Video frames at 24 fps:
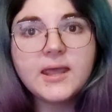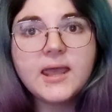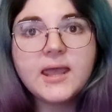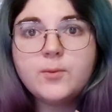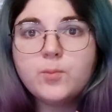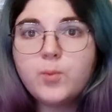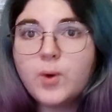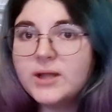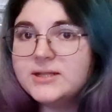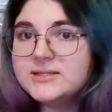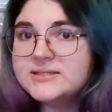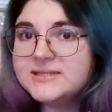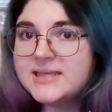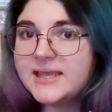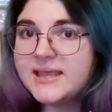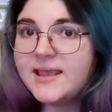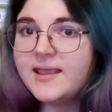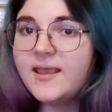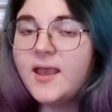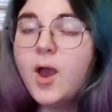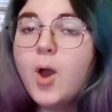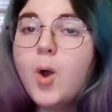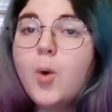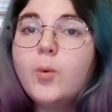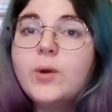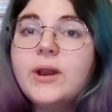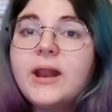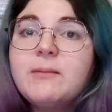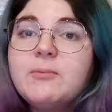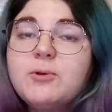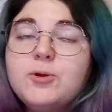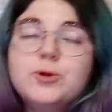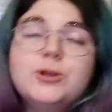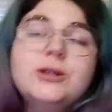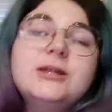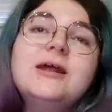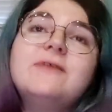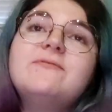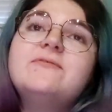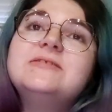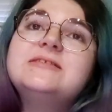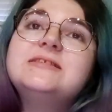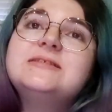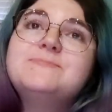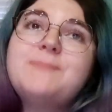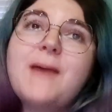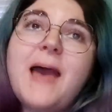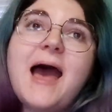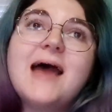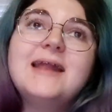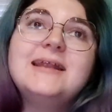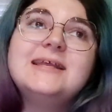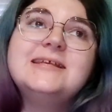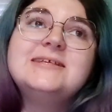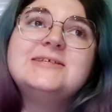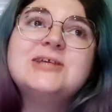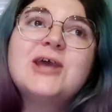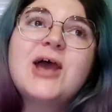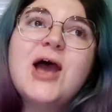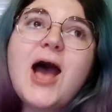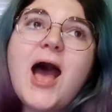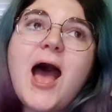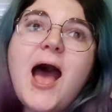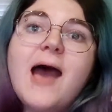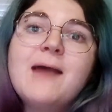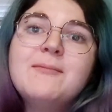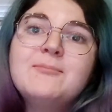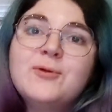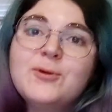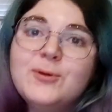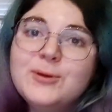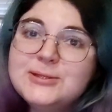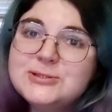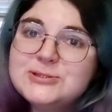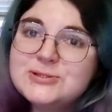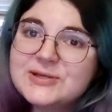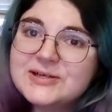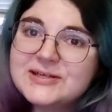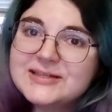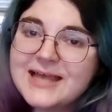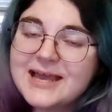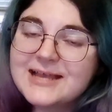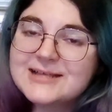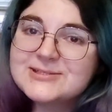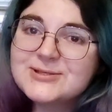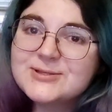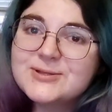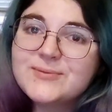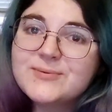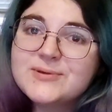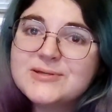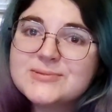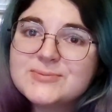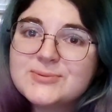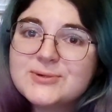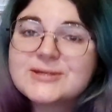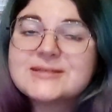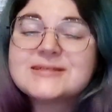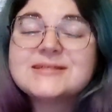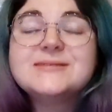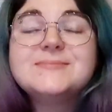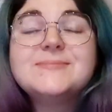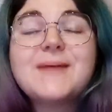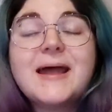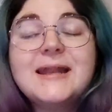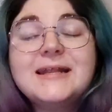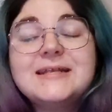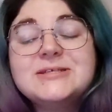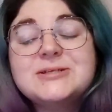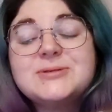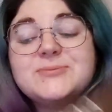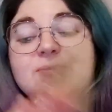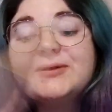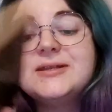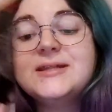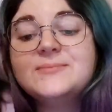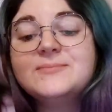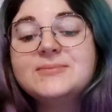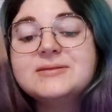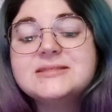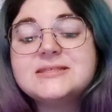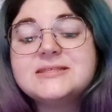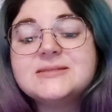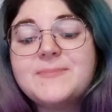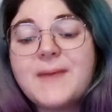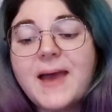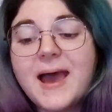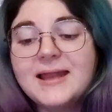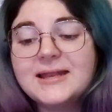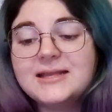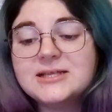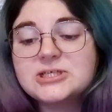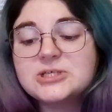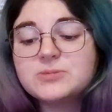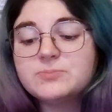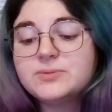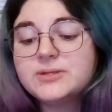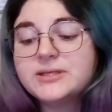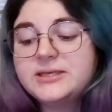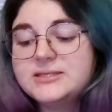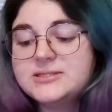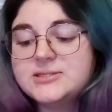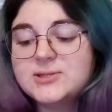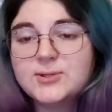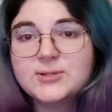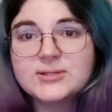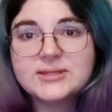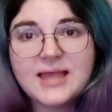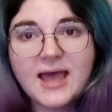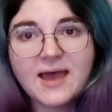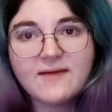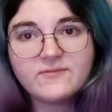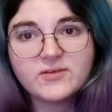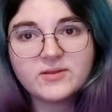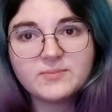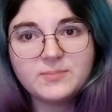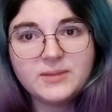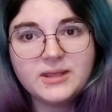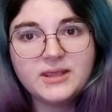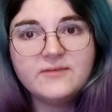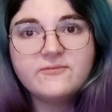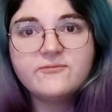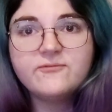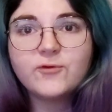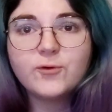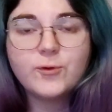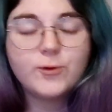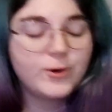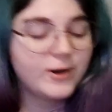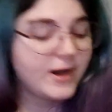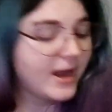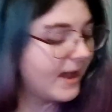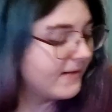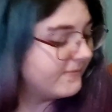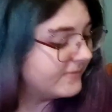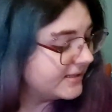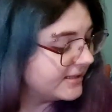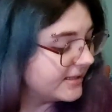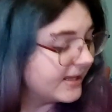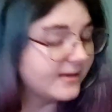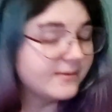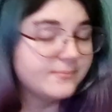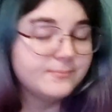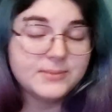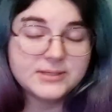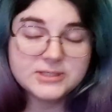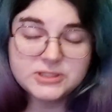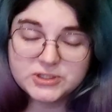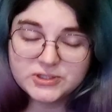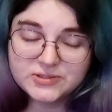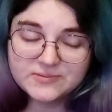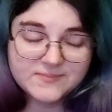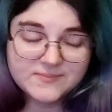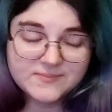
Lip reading: And one day, when I'm good enough at Spanish, I'm going to collect all of his works in Spanish and read them in Spanish. And please don't laugh at me for having that ambition.